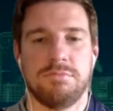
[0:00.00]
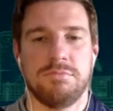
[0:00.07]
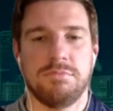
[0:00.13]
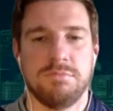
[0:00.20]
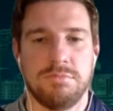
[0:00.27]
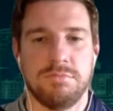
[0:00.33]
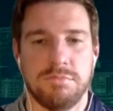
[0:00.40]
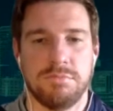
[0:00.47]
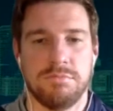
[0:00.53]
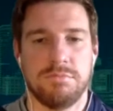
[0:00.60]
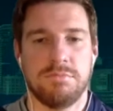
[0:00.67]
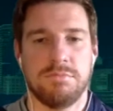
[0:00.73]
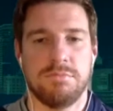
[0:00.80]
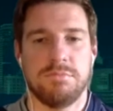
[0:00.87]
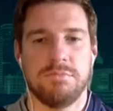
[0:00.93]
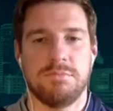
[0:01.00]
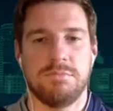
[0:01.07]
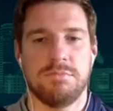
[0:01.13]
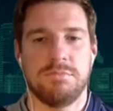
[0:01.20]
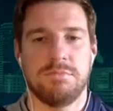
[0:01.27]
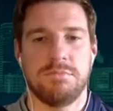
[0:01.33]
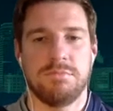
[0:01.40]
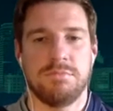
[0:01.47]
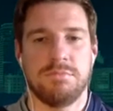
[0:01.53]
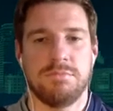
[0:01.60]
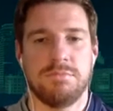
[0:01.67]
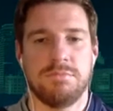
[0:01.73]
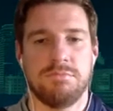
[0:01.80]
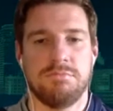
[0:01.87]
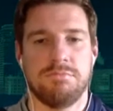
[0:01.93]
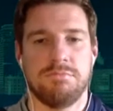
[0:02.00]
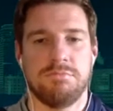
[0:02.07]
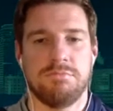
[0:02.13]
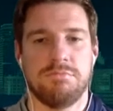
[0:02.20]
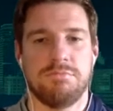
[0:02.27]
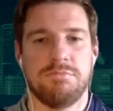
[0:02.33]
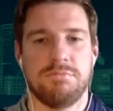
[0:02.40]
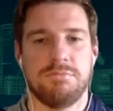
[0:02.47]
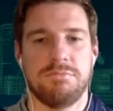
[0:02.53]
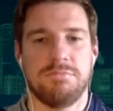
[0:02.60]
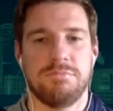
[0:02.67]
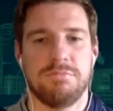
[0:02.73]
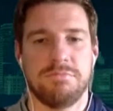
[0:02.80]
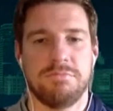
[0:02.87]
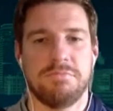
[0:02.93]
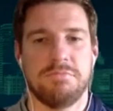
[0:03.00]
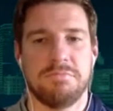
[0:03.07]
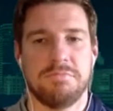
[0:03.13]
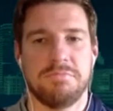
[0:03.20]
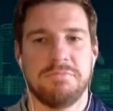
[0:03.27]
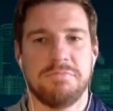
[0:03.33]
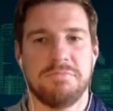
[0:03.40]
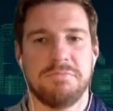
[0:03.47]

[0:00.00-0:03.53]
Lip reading: This person isn't speaking.